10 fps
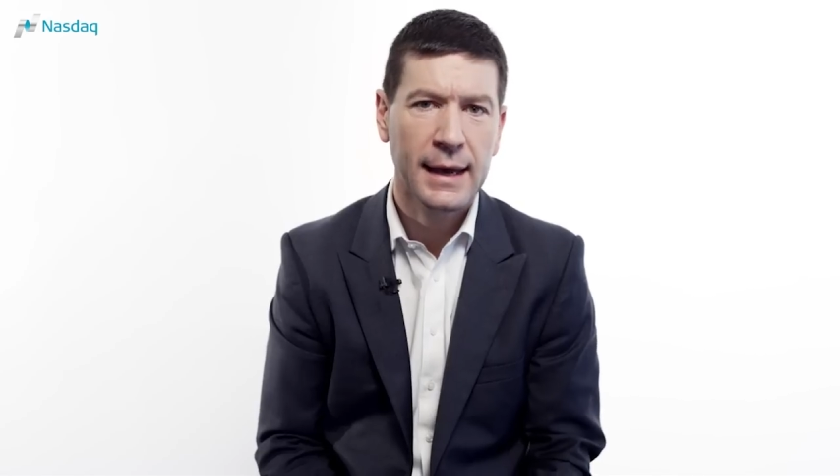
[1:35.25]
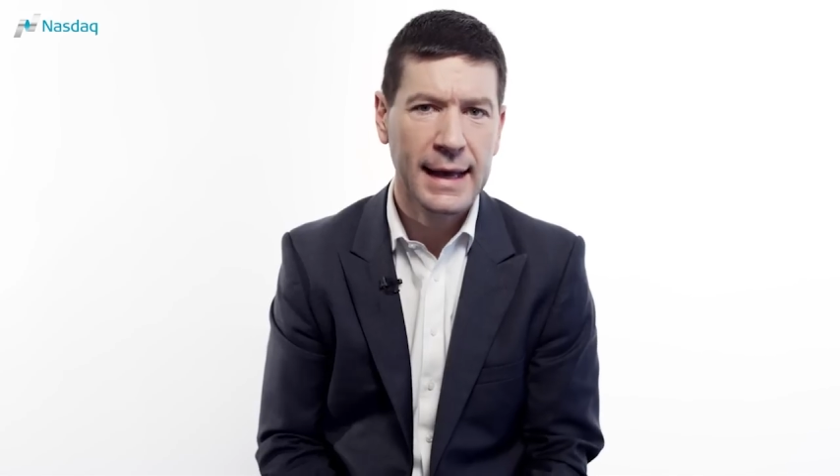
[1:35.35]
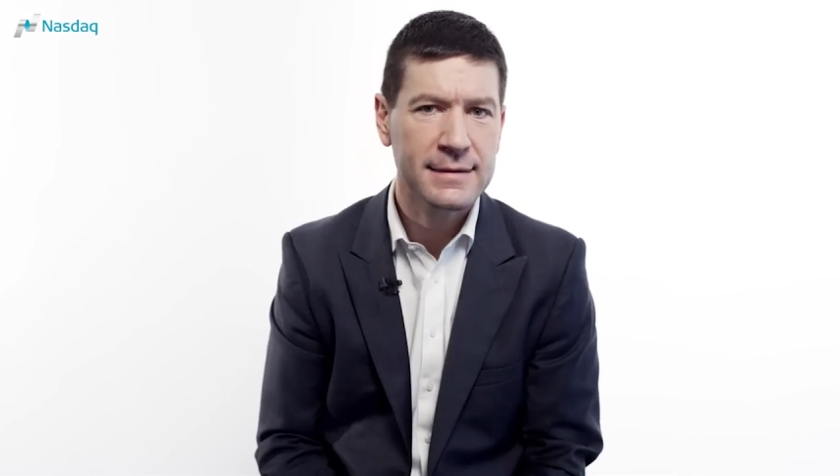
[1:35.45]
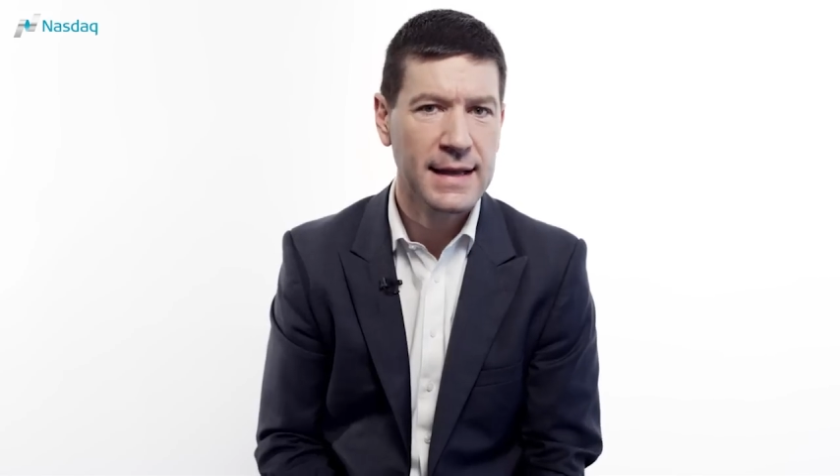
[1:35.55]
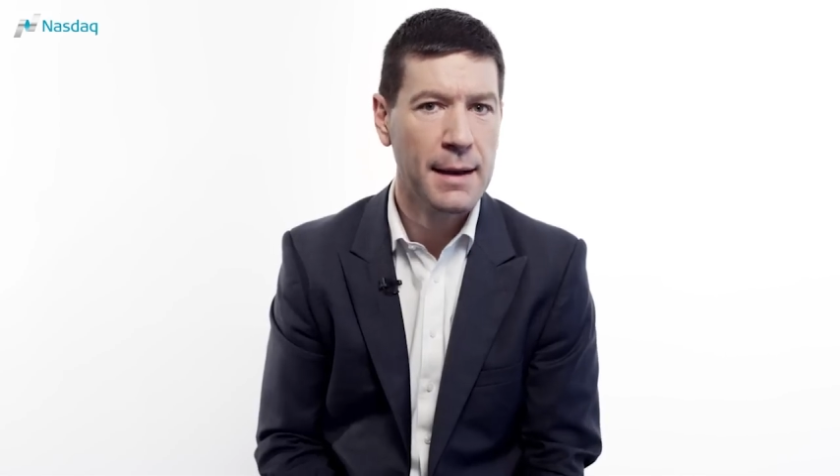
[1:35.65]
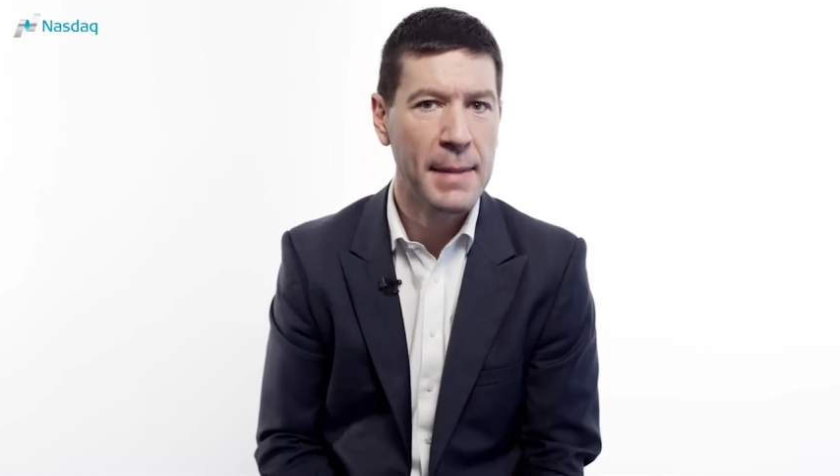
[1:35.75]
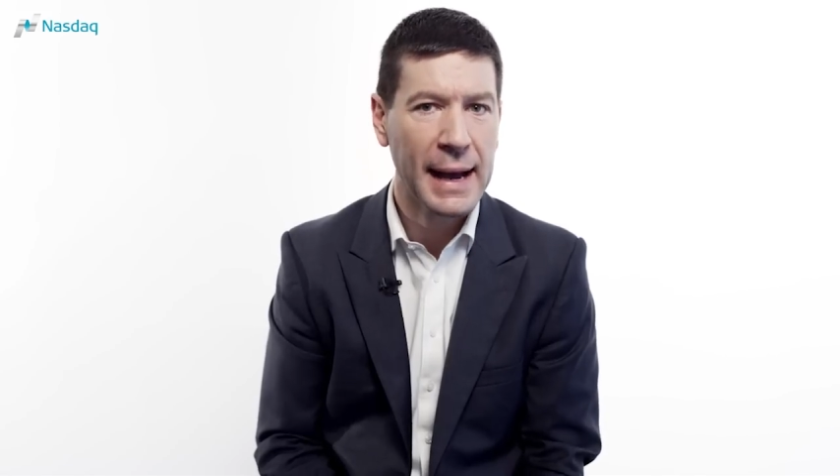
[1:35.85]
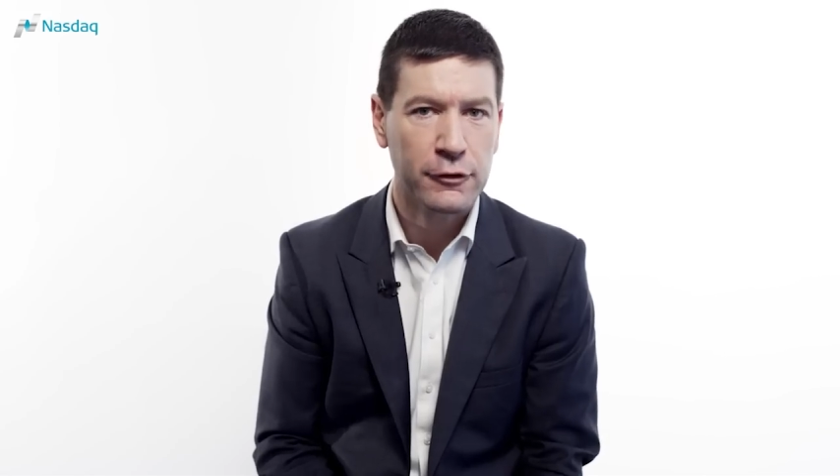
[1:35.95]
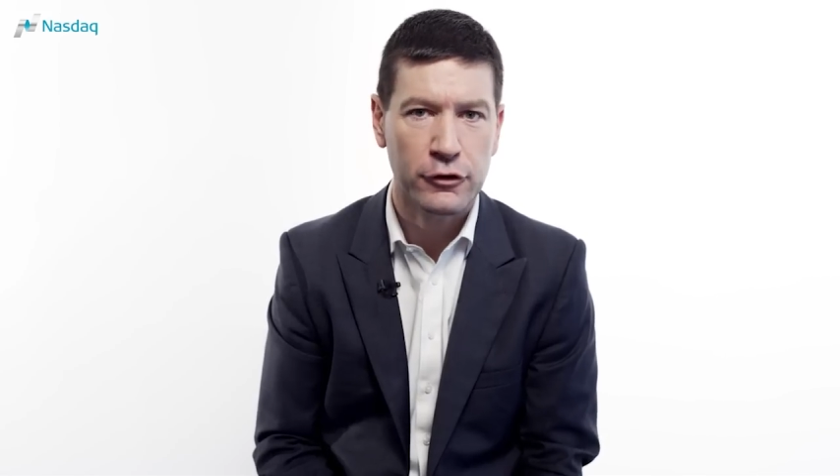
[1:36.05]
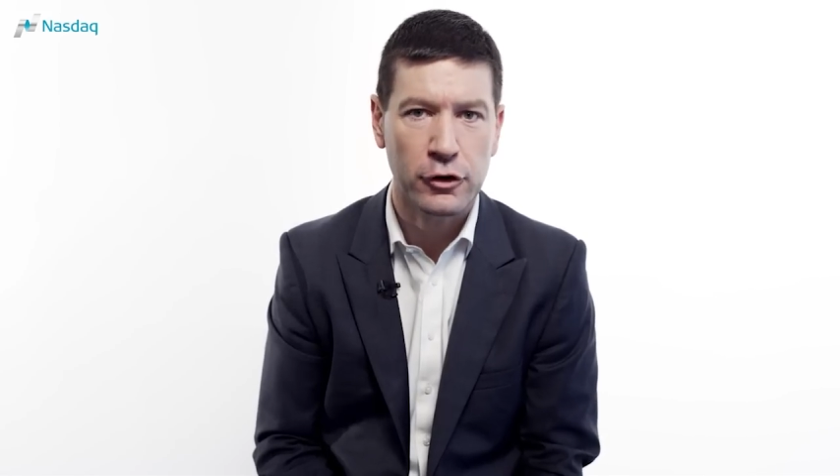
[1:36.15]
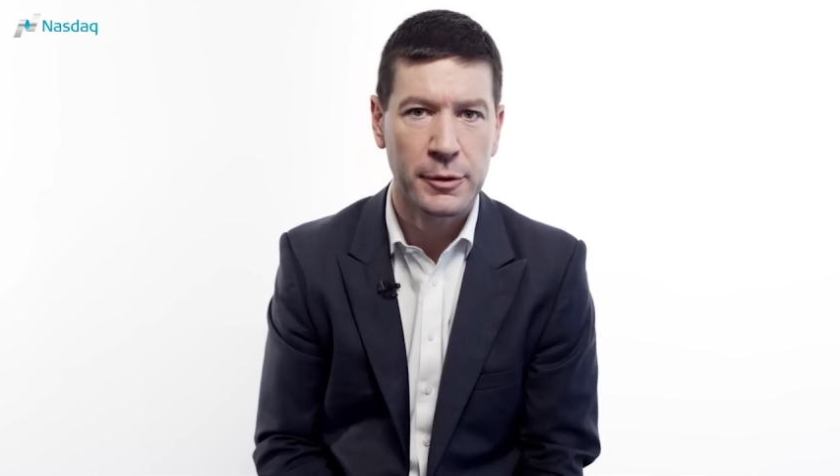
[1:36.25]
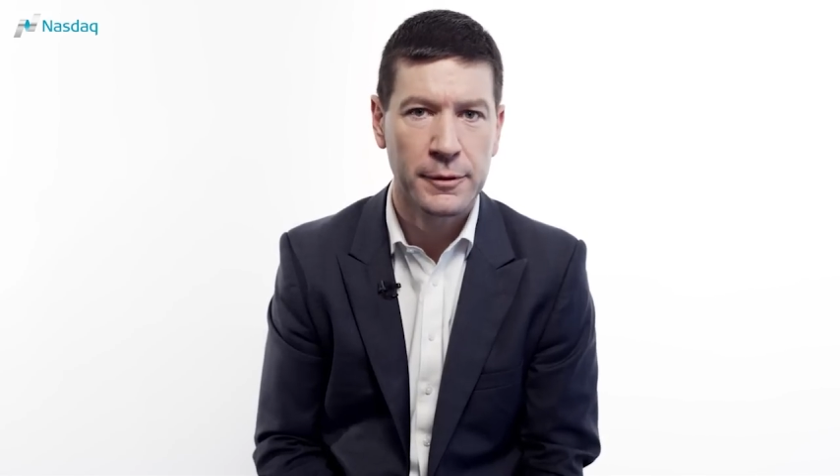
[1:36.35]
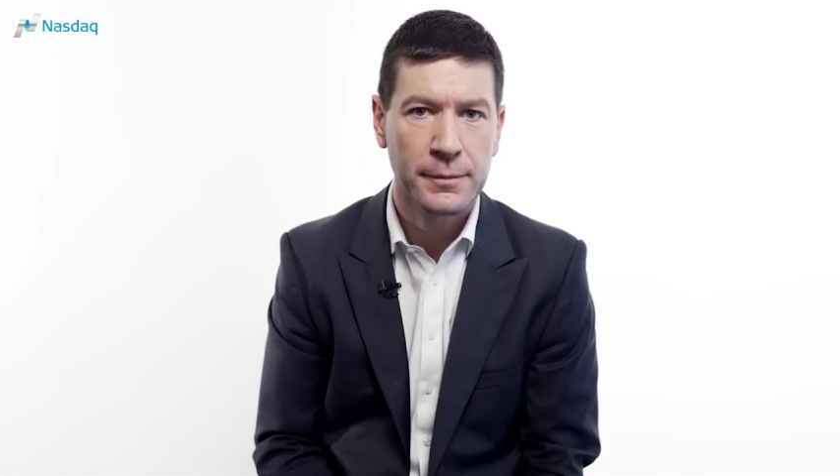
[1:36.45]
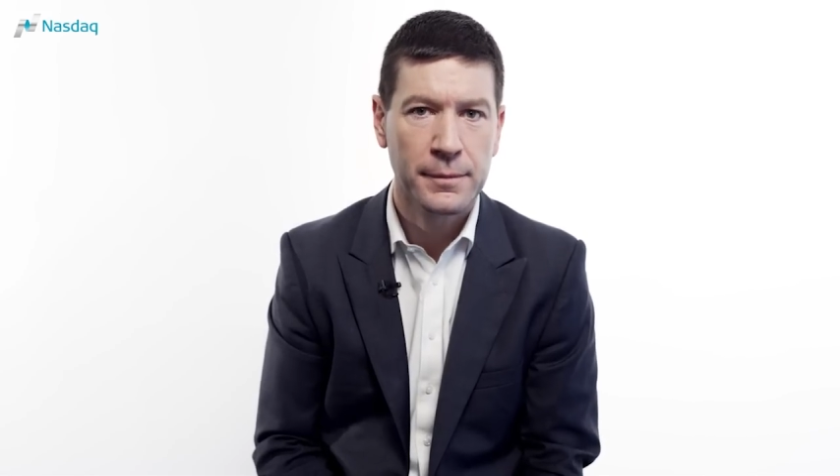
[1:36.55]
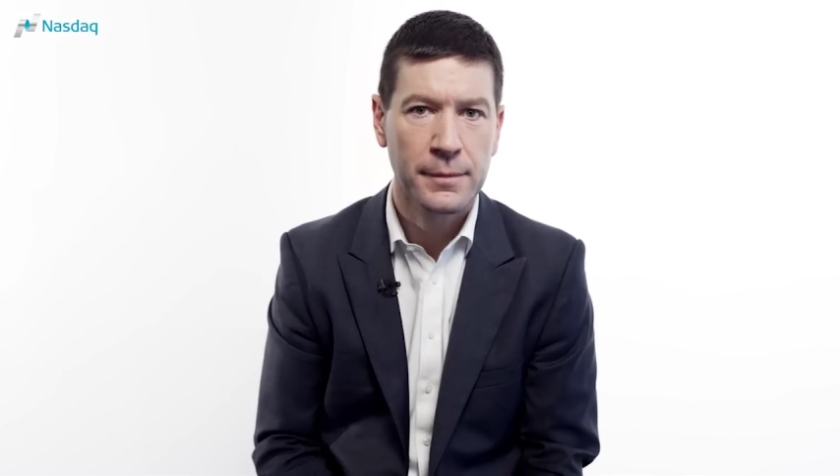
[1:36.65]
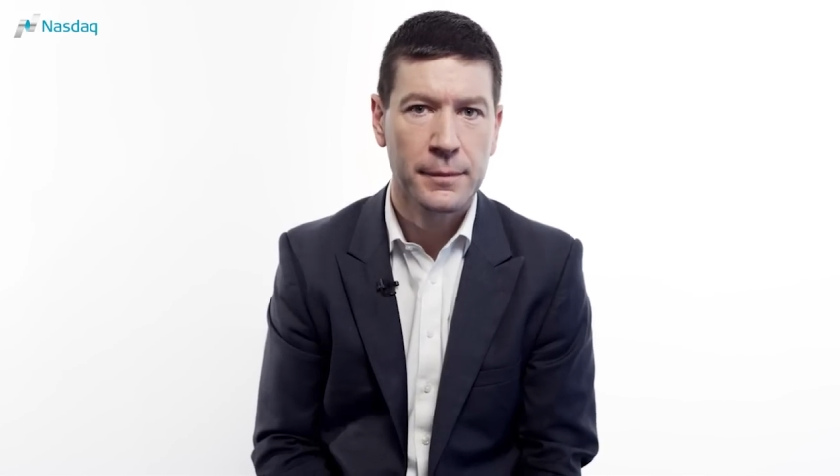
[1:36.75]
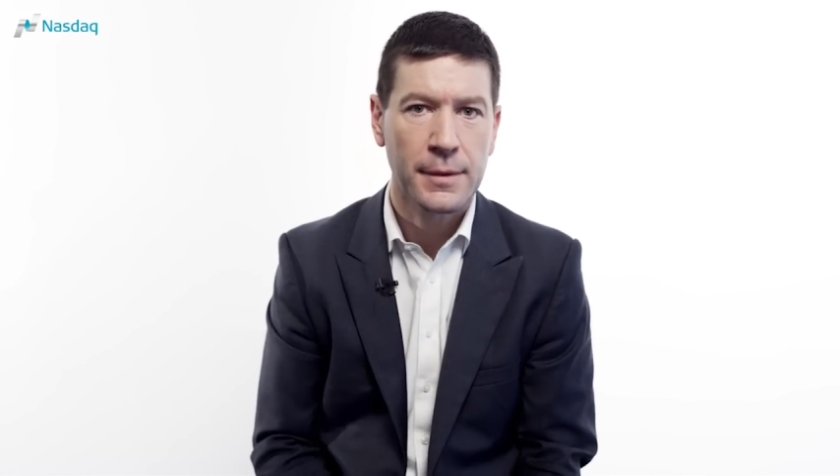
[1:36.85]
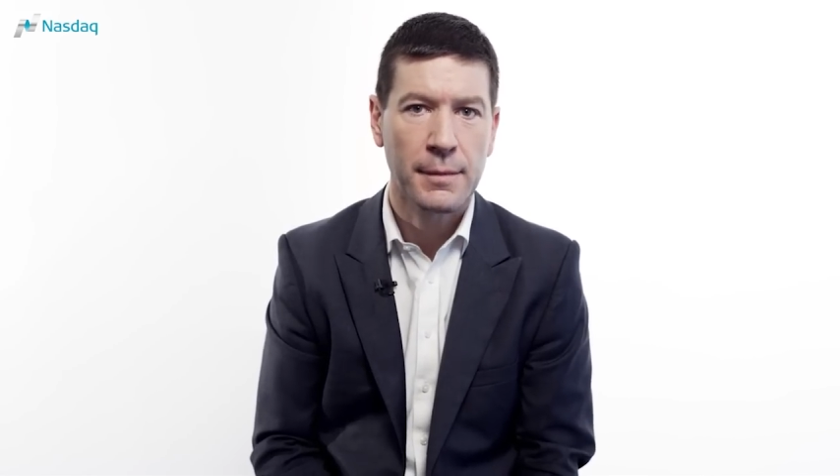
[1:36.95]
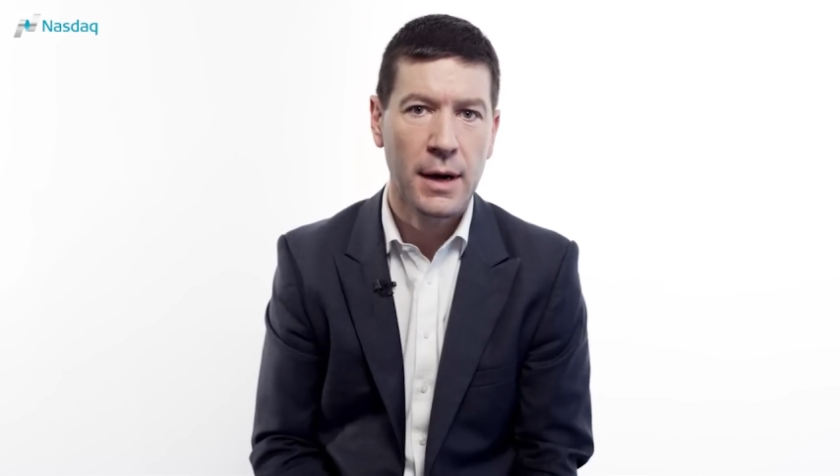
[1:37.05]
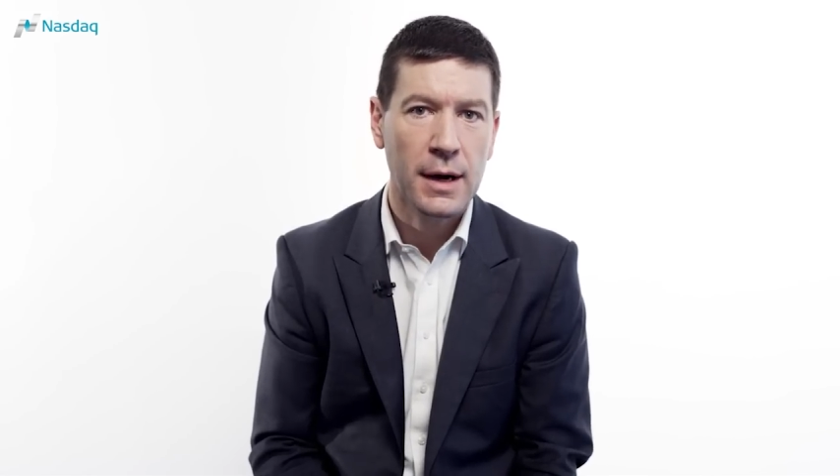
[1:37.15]
Against that backdrop,
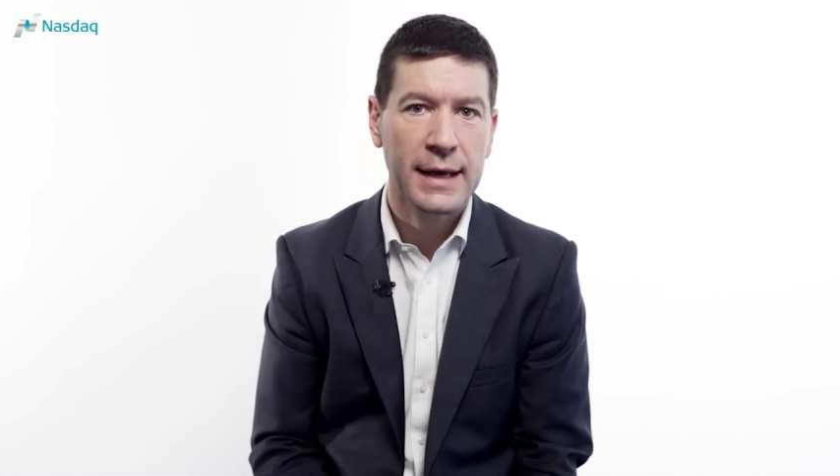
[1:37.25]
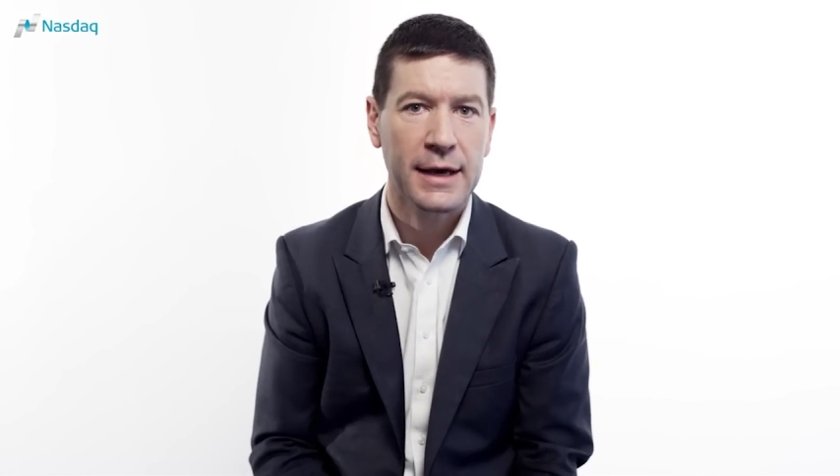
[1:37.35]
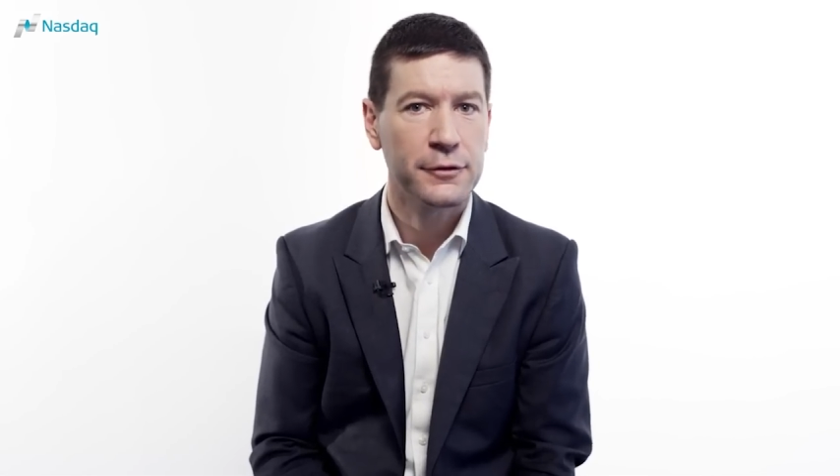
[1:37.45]
the market